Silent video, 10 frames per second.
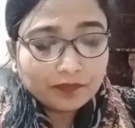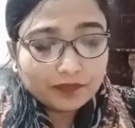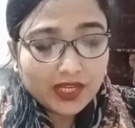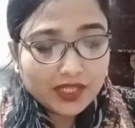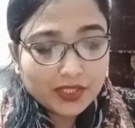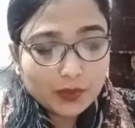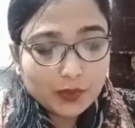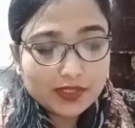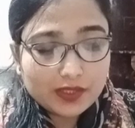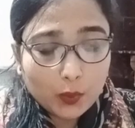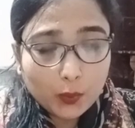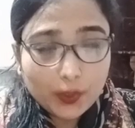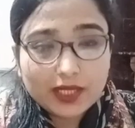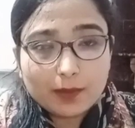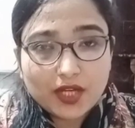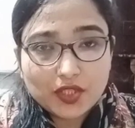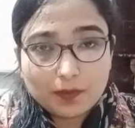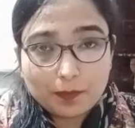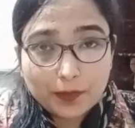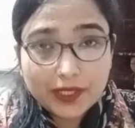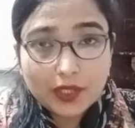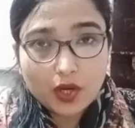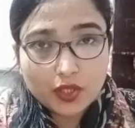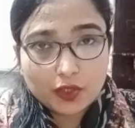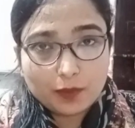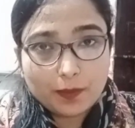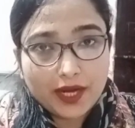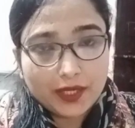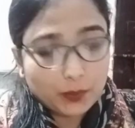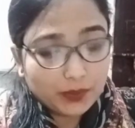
that he was very much preoccupied